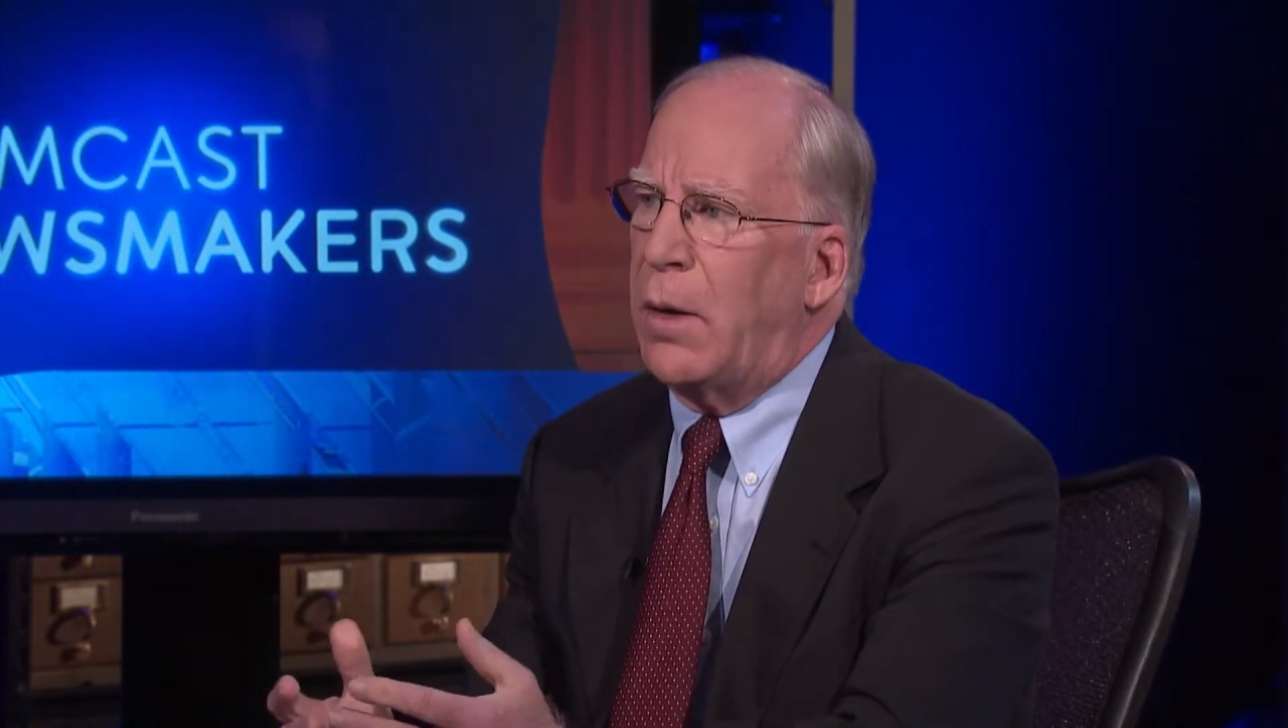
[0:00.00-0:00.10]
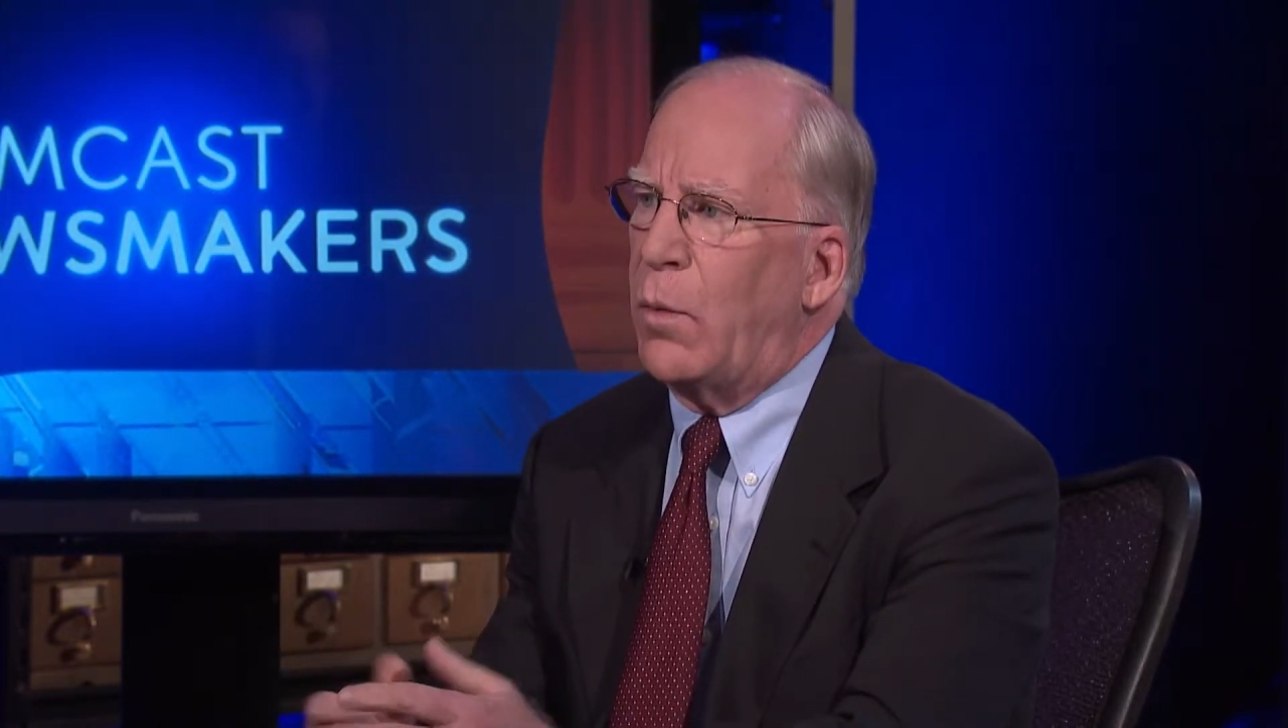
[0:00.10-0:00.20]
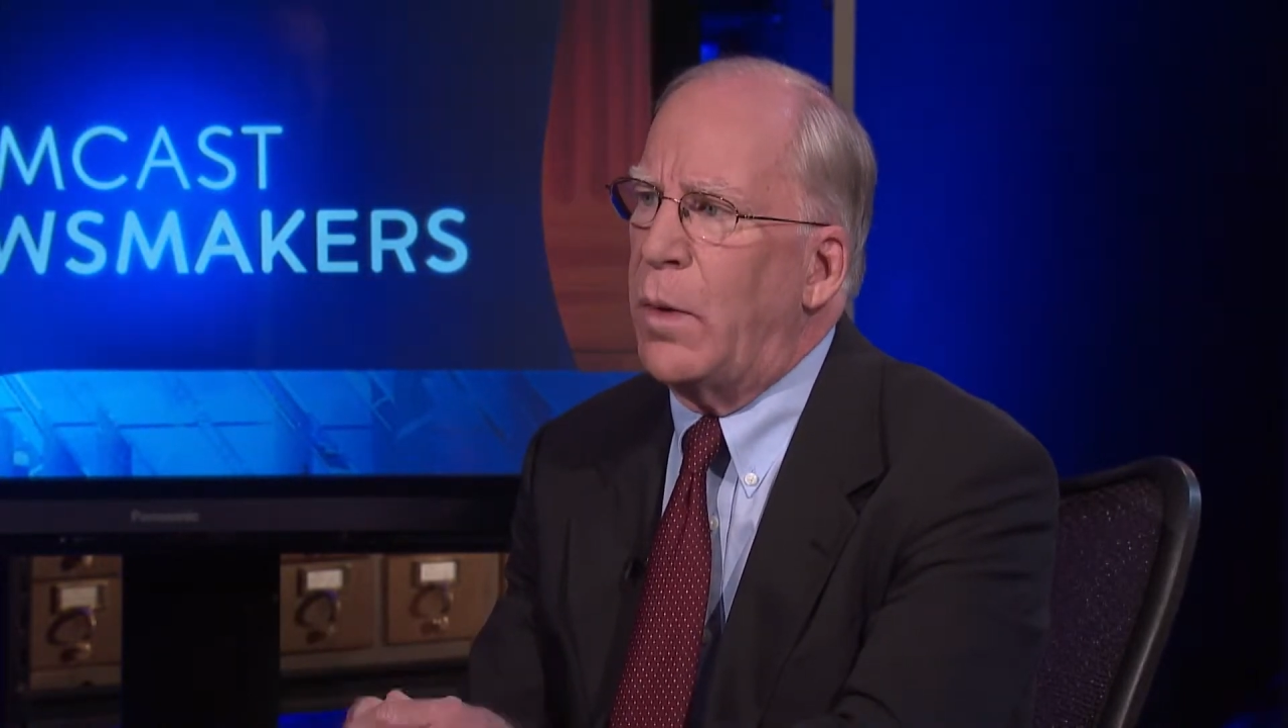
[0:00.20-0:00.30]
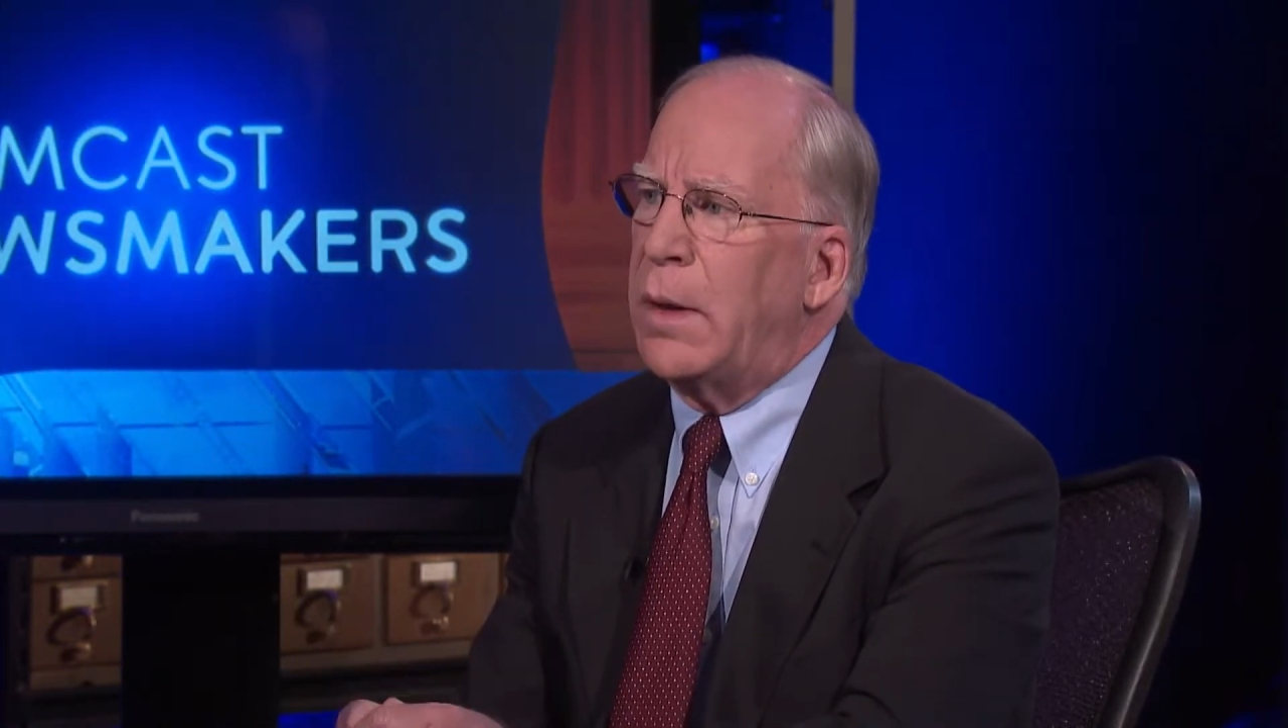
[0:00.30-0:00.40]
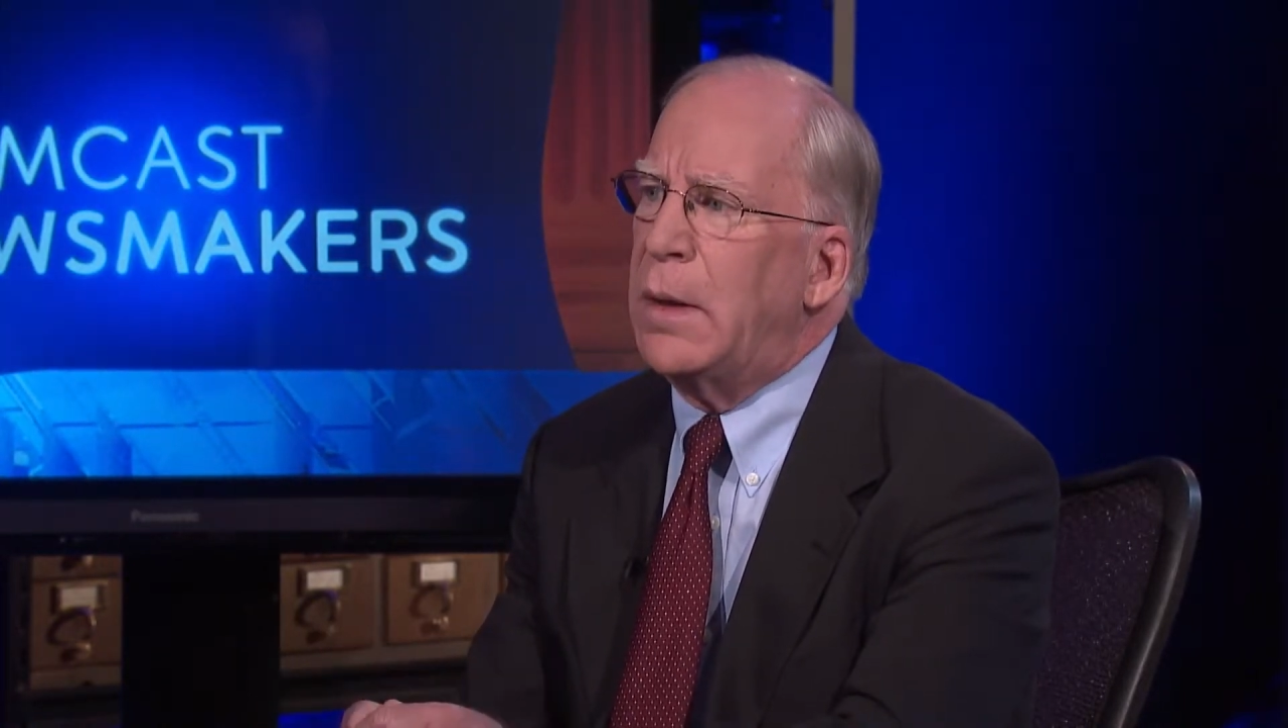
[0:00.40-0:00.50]

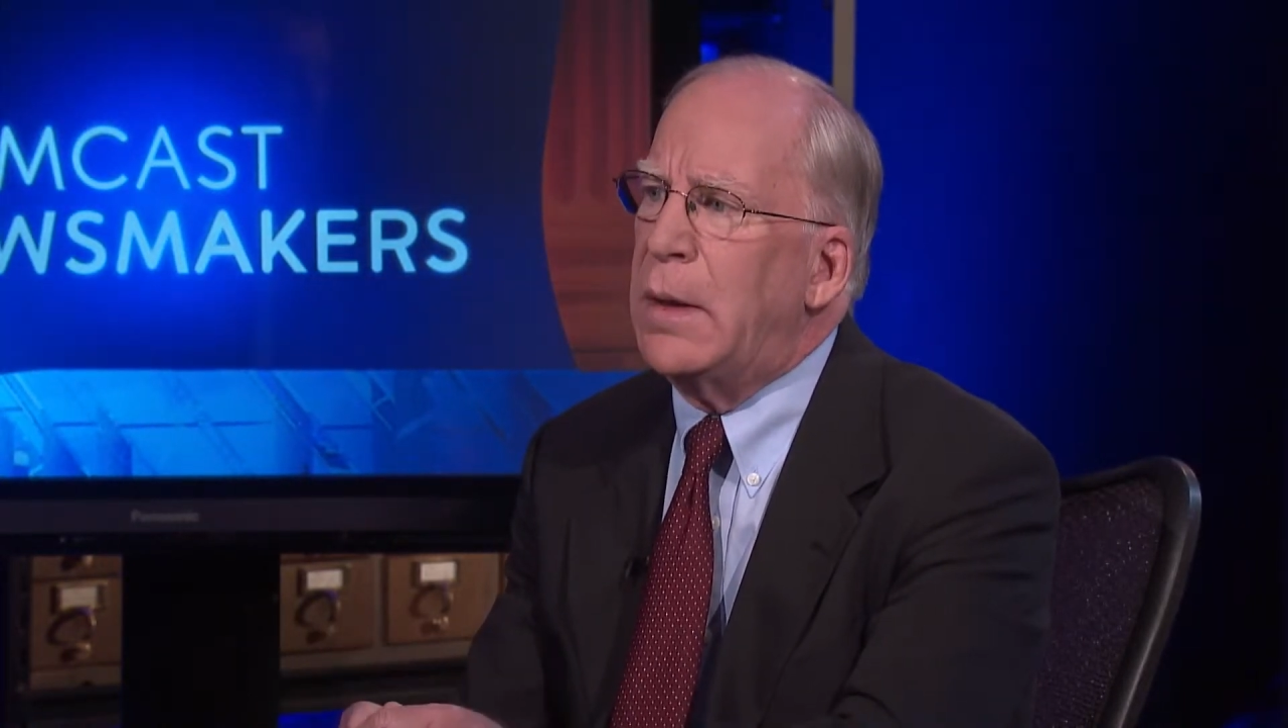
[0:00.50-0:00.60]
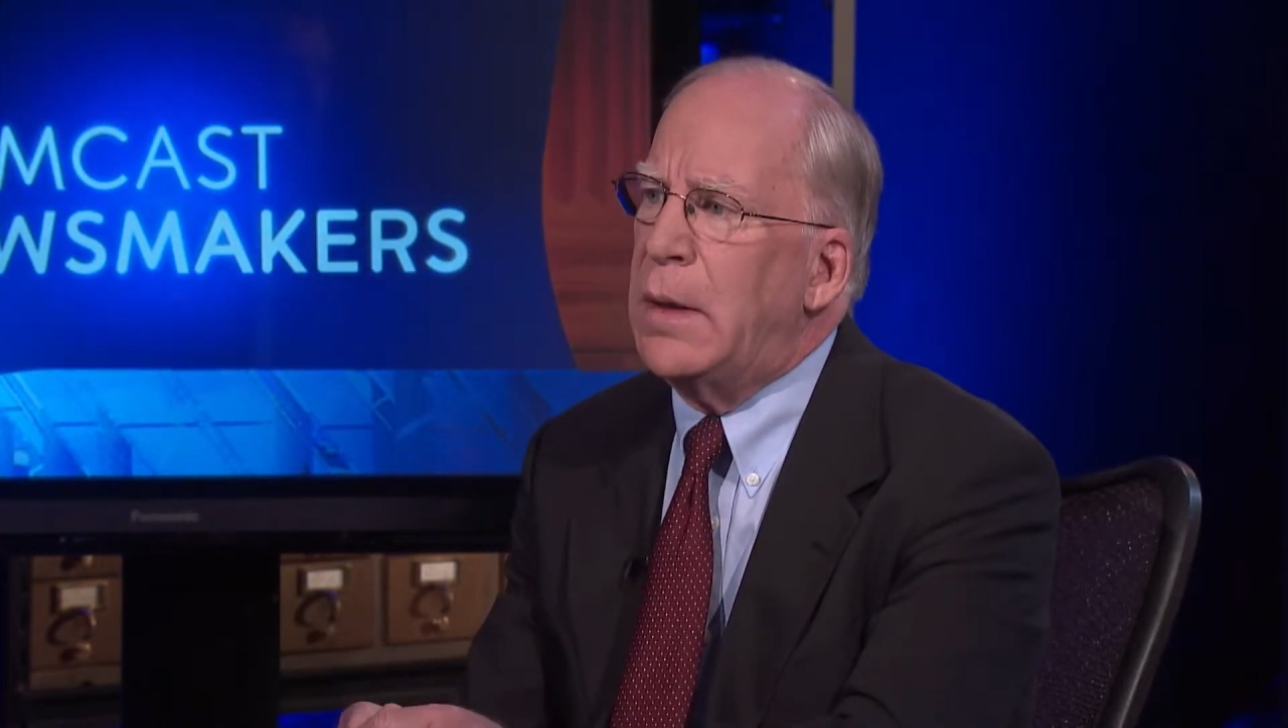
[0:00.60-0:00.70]
outweigh